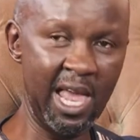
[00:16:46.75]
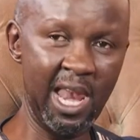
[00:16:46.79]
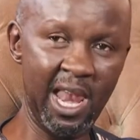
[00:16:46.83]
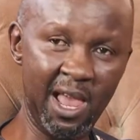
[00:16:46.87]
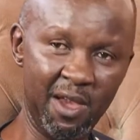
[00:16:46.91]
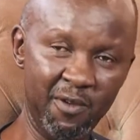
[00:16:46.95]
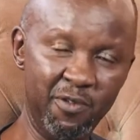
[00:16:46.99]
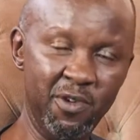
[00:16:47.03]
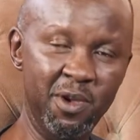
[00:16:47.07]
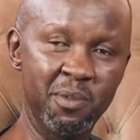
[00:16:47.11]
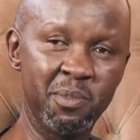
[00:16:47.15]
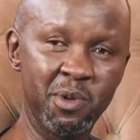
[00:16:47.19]
are
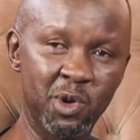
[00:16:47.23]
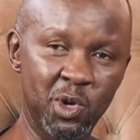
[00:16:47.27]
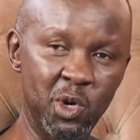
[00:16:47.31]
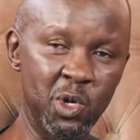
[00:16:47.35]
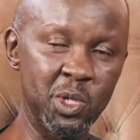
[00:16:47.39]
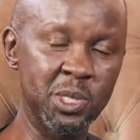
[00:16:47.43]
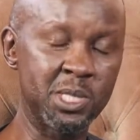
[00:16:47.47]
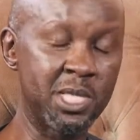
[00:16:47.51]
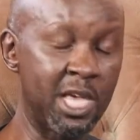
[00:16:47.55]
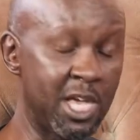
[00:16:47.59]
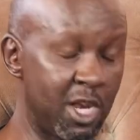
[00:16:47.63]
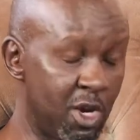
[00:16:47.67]
laughing
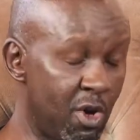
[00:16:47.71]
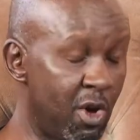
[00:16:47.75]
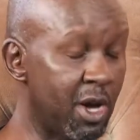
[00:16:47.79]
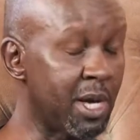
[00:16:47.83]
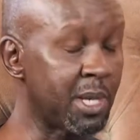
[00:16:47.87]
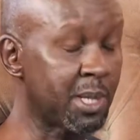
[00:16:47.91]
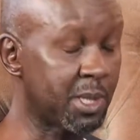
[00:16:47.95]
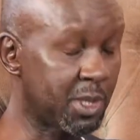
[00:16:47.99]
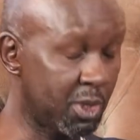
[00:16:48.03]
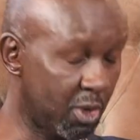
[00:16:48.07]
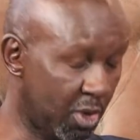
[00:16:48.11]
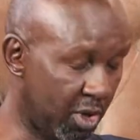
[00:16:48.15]
because they know
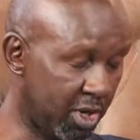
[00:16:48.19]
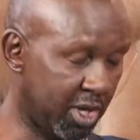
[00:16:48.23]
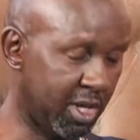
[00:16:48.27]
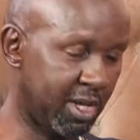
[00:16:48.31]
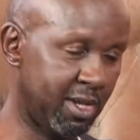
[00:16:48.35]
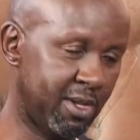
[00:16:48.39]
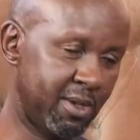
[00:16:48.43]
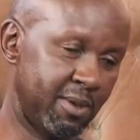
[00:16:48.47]
a story.